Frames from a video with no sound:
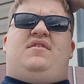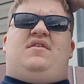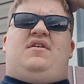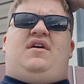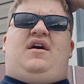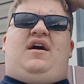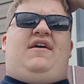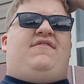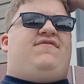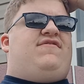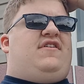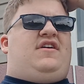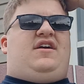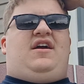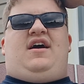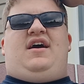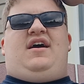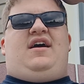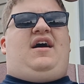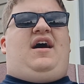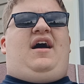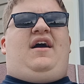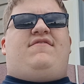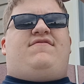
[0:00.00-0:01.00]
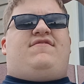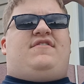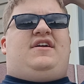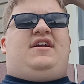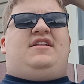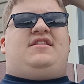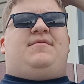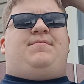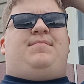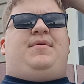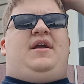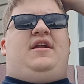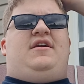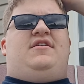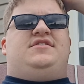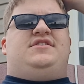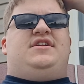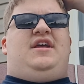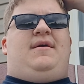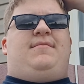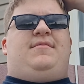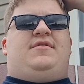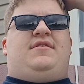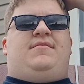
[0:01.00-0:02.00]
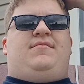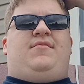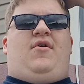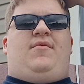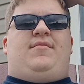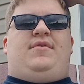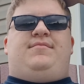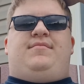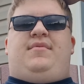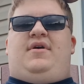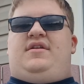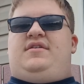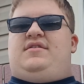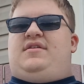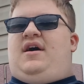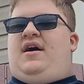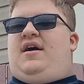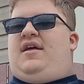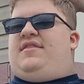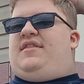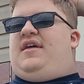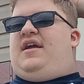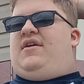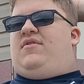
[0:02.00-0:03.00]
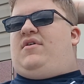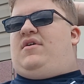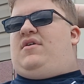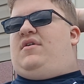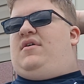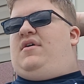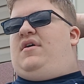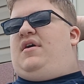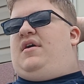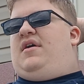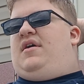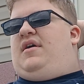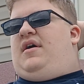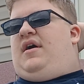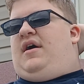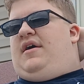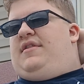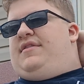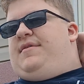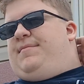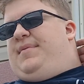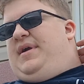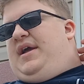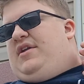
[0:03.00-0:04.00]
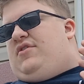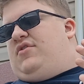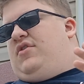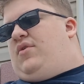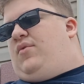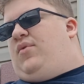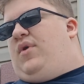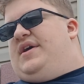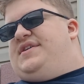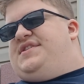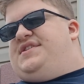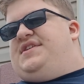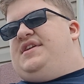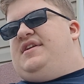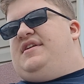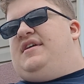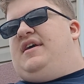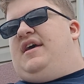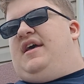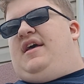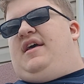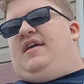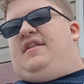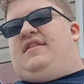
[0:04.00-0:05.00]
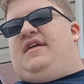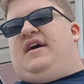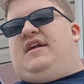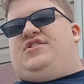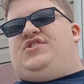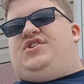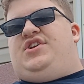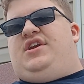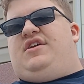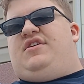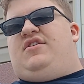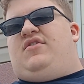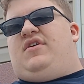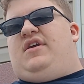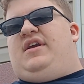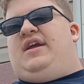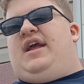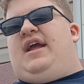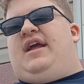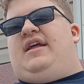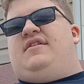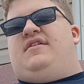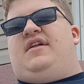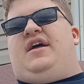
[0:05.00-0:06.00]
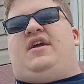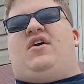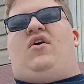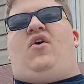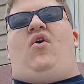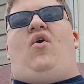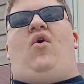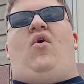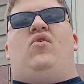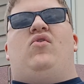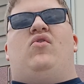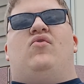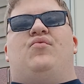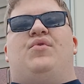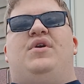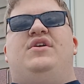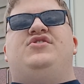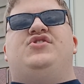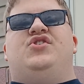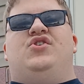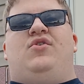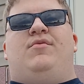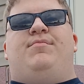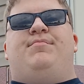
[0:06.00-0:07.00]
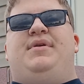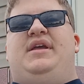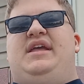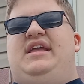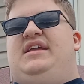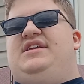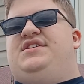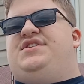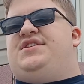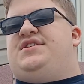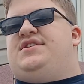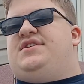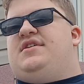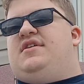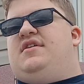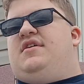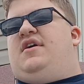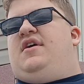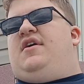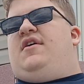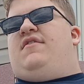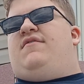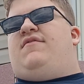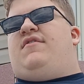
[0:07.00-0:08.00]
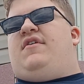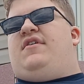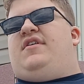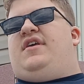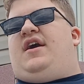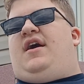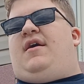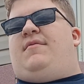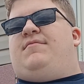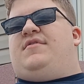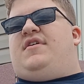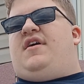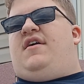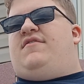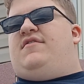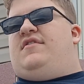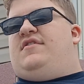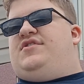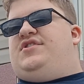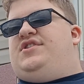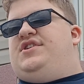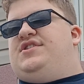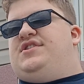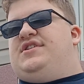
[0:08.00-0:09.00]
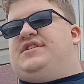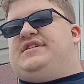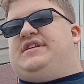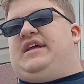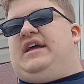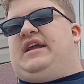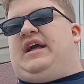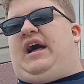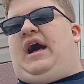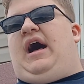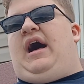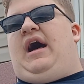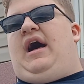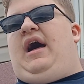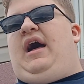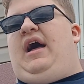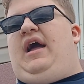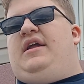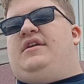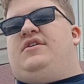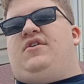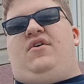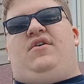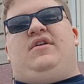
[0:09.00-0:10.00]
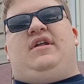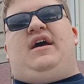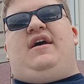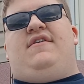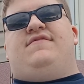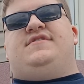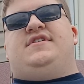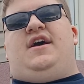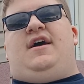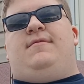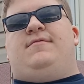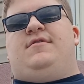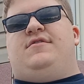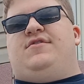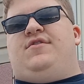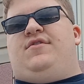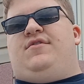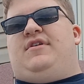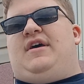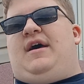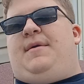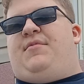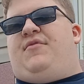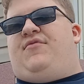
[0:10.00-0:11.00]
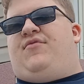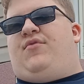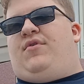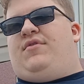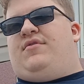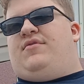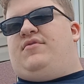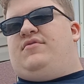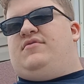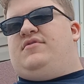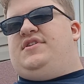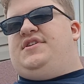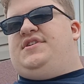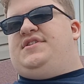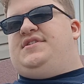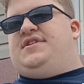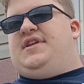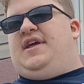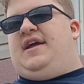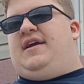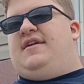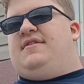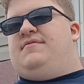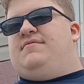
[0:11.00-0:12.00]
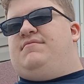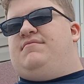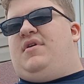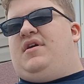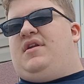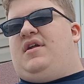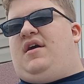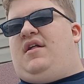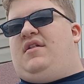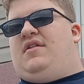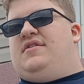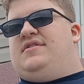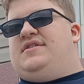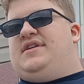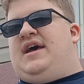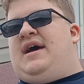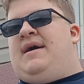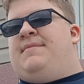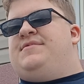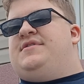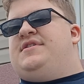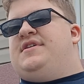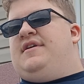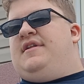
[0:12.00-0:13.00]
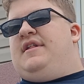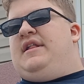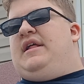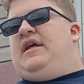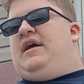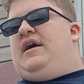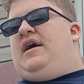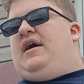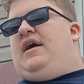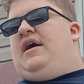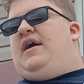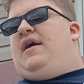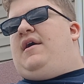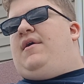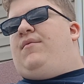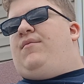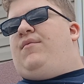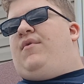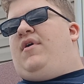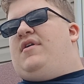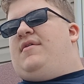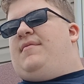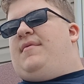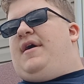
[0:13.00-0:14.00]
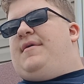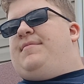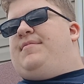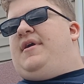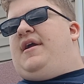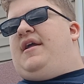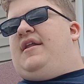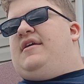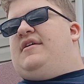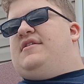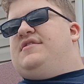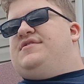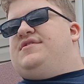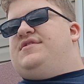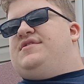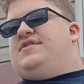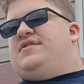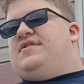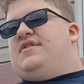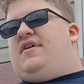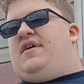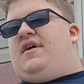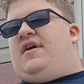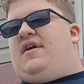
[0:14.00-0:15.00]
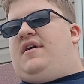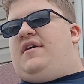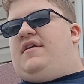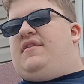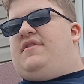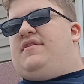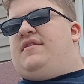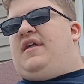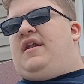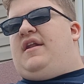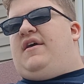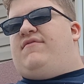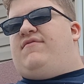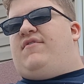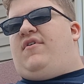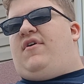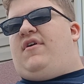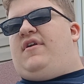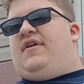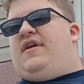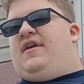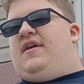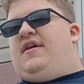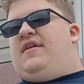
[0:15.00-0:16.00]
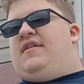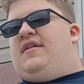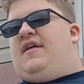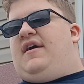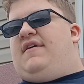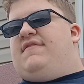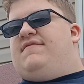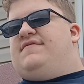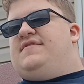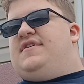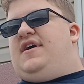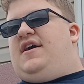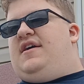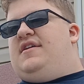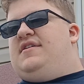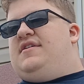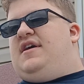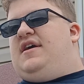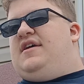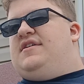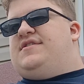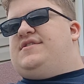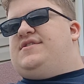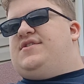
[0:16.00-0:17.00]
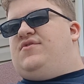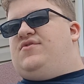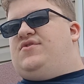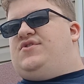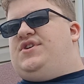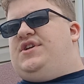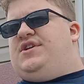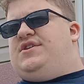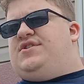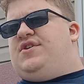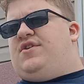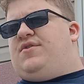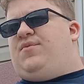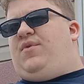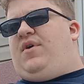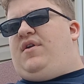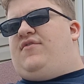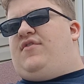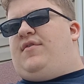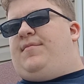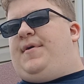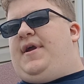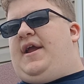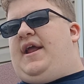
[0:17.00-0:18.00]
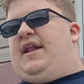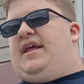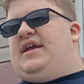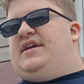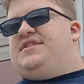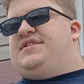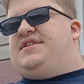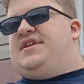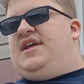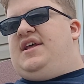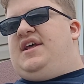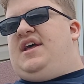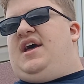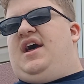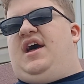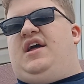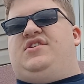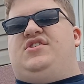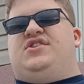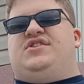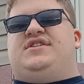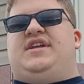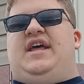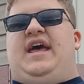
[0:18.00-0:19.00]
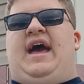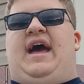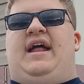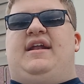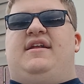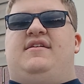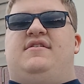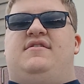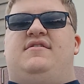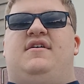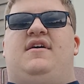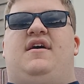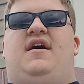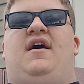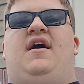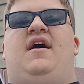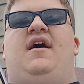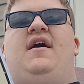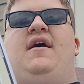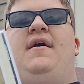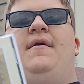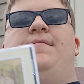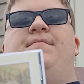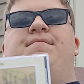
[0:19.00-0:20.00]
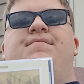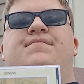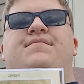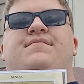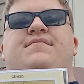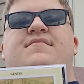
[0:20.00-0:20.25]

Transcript: I forget the painter's name at the moment, but the band requested that she create like a whole original piece for the album cover, and she's just like, I don't have time to do that before the release date, but I'll adapt one of my paintings that I've already have done. And so she took one of her paintings and just added the